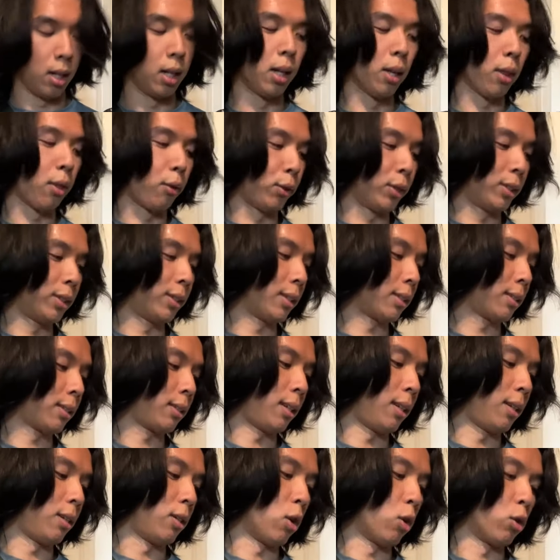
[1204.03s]
360
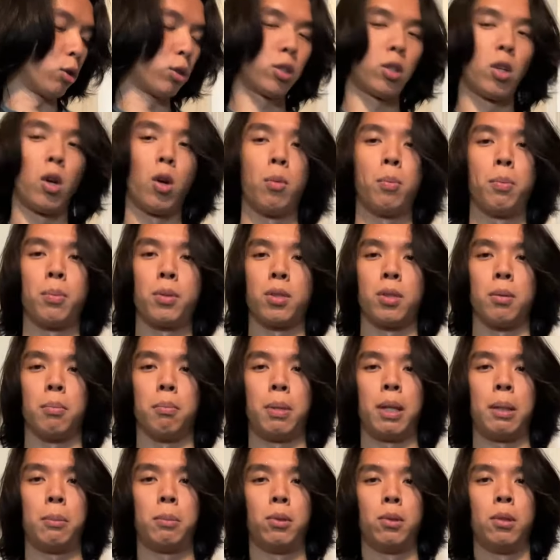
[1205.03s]
no scope some
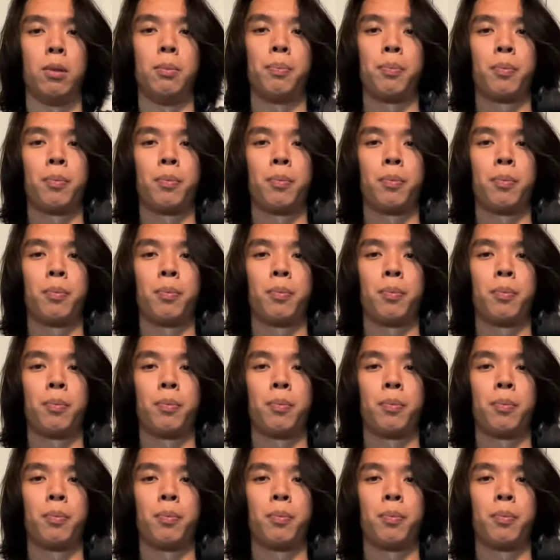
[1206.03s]
people